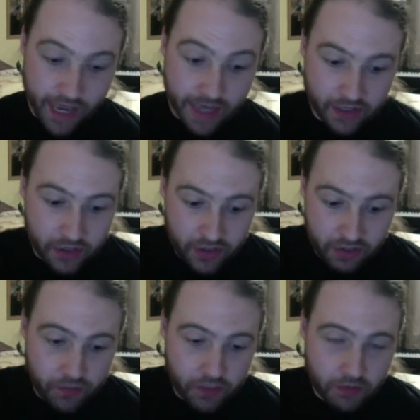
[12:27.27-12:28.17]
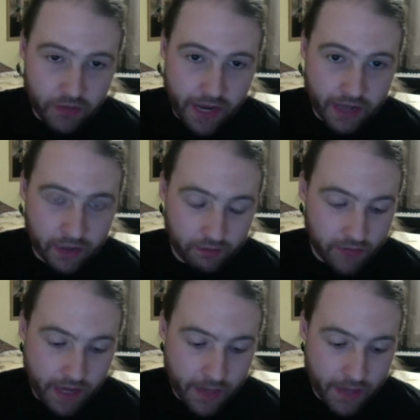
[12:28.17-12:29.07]
He's just somewhere
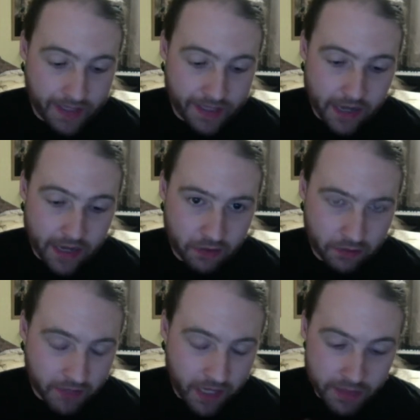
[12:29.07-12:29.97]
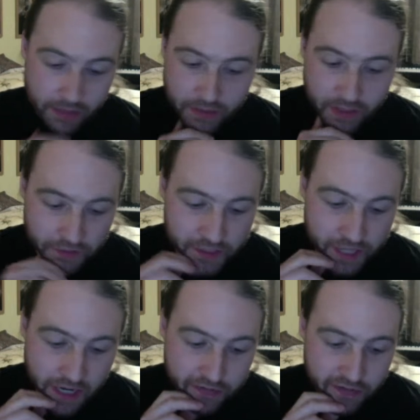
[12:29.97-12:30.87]
in Dale, keeping himself
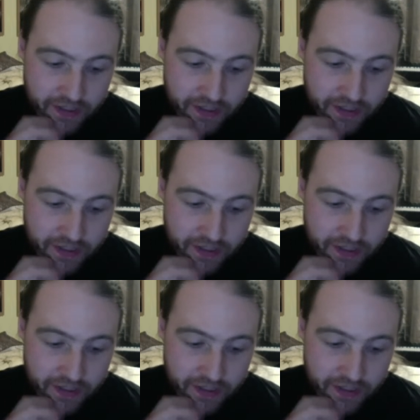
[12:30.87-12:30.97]
safe.